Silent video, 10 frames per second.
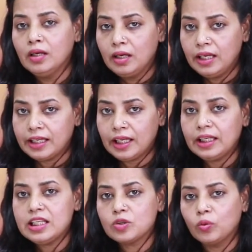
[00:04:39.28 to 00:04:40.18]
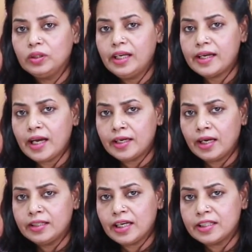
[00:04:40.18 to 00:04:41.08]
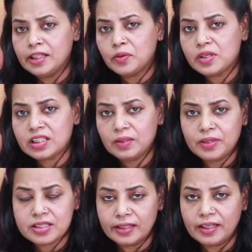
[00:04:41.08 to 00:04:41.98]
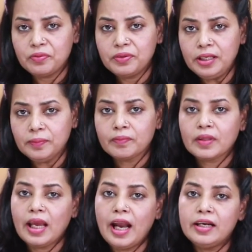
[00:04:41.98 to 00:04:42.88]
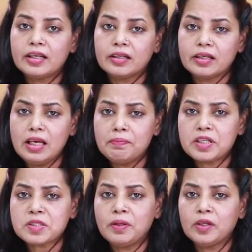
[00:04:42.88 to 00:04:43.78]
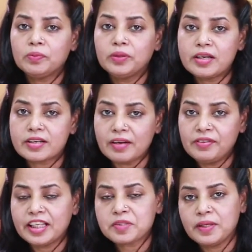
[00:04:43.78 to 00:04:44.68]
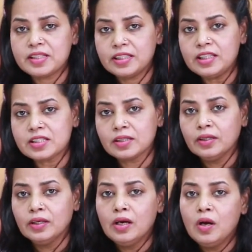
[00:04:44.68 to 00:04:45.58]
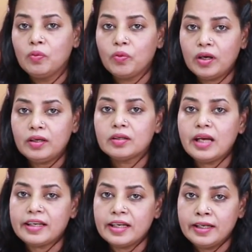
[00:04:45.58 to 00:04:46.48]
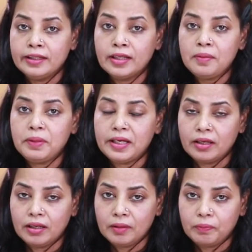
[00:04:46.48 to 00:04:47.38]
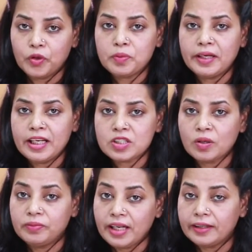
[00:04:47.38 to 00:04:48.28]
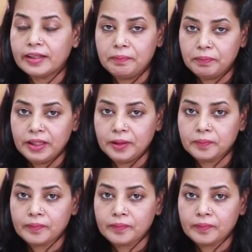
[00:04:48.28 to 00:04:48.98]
He is only entitled to receive the sitting fee and reimbursement of the travel expenses for attending the board meetings of that company.